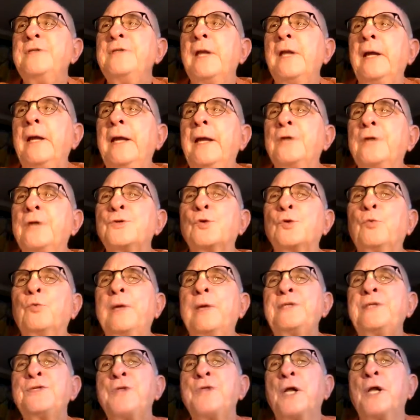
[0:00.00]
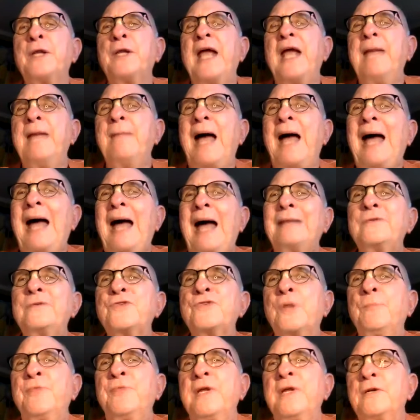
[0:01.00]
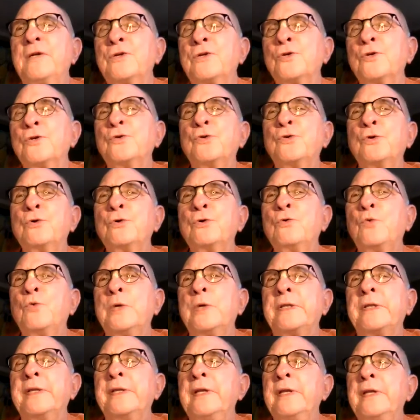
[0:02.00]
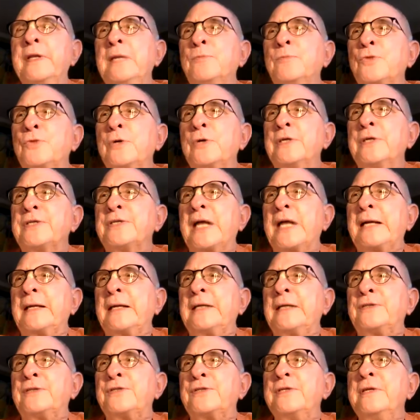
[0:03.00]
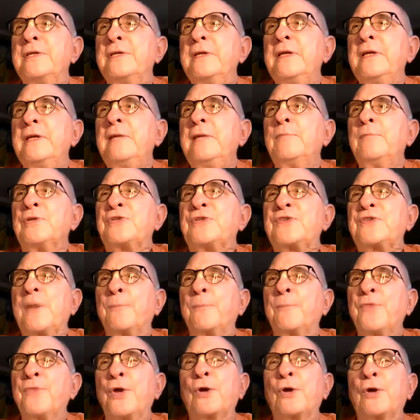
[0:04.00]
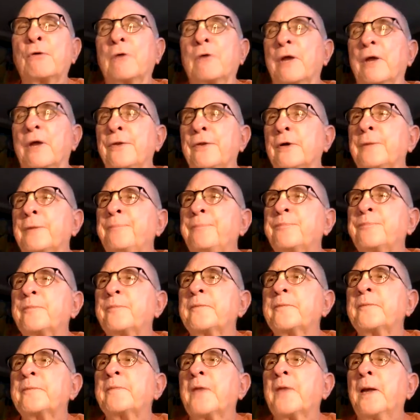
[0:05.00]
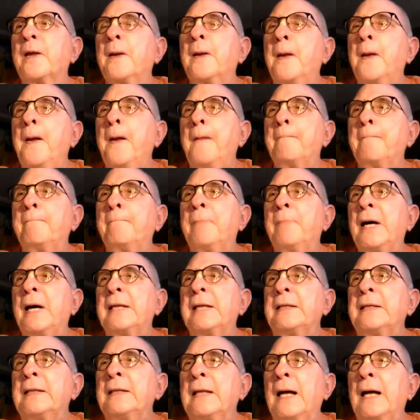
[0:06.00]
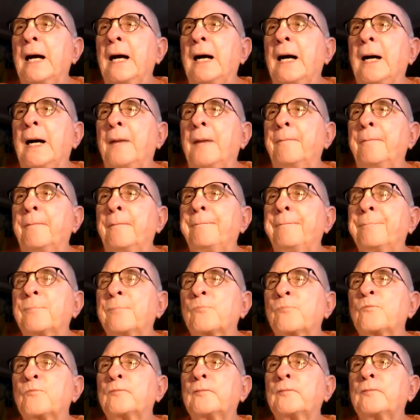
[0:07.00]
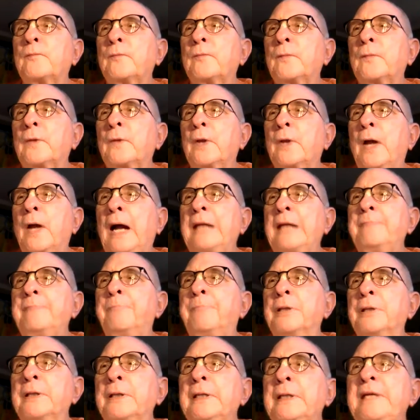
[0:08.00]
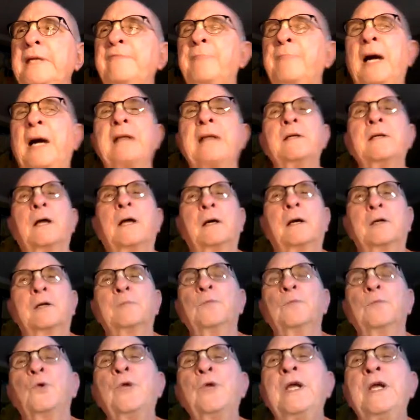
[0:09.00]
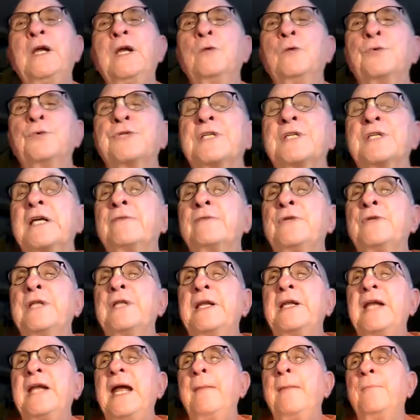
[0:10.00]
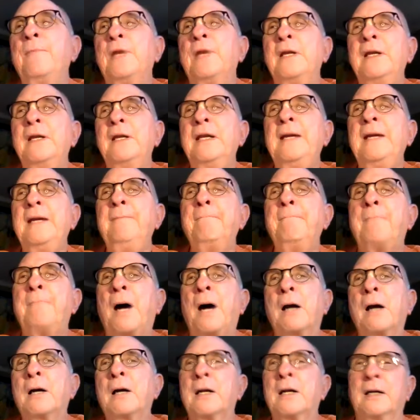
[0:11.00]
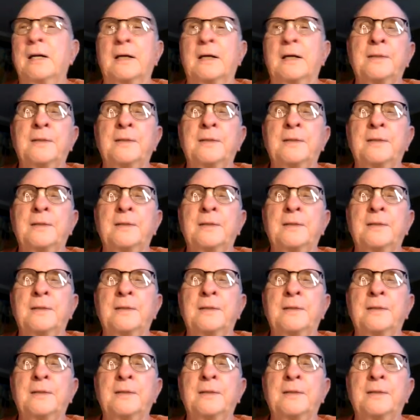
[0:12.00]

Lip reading: his original name had something to do with neem trees. It's neem something or other. But I believe by Narada Muni, he was given the name Nimbarka,